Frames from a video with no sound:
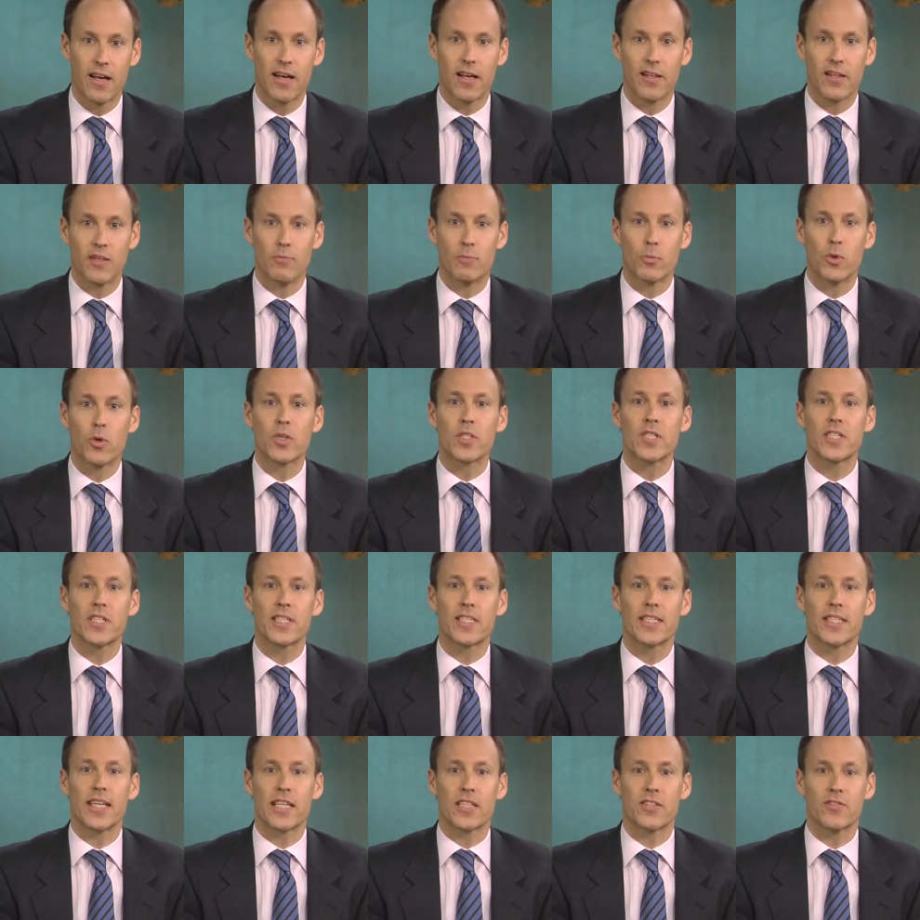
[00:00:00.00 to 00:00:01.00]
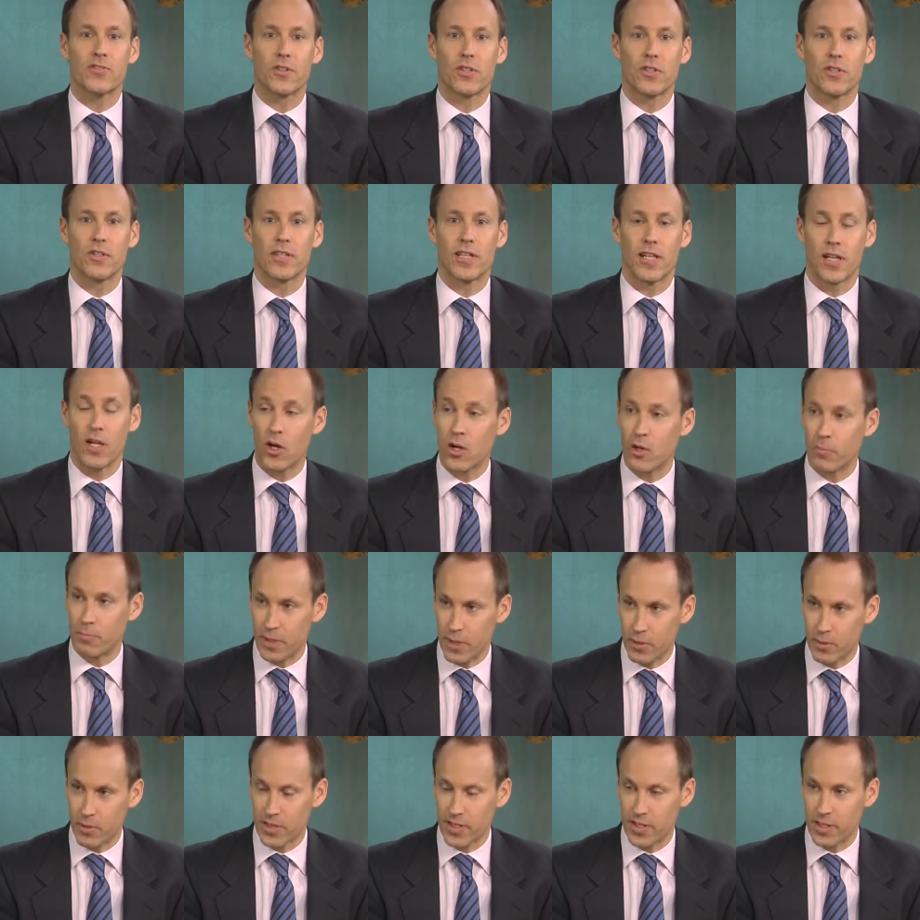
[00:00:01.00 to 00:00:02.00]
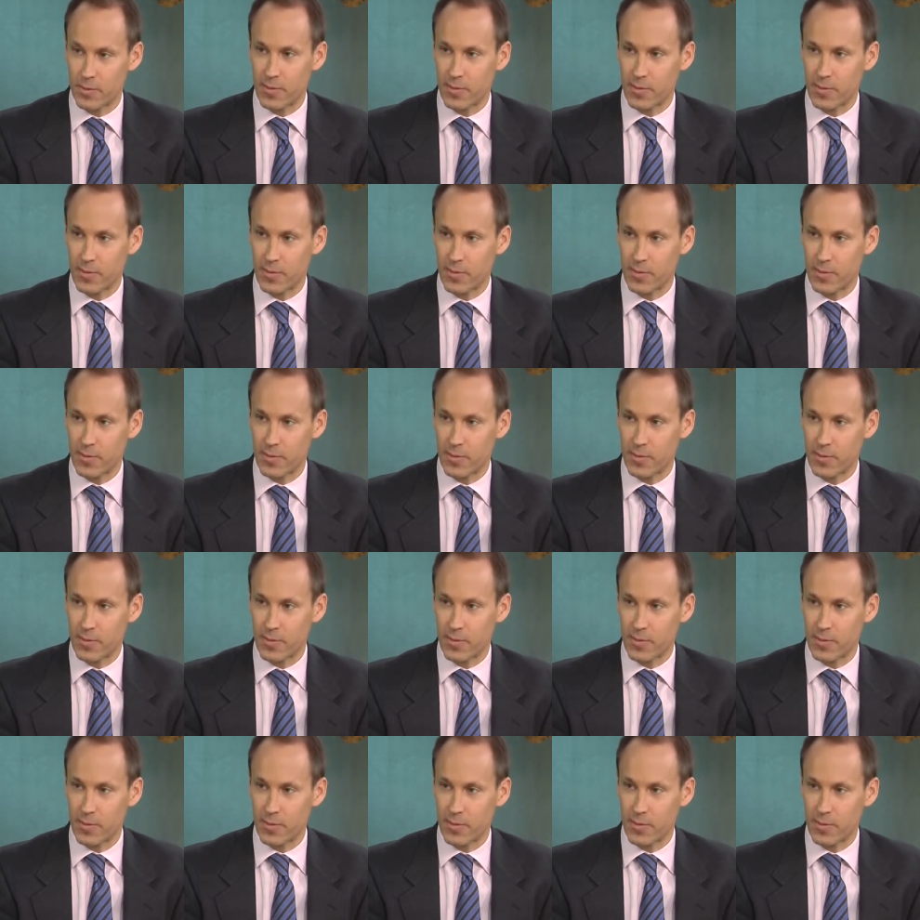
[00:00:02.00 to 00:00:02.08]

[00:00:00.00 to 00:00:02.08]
the more successful they'll all be with their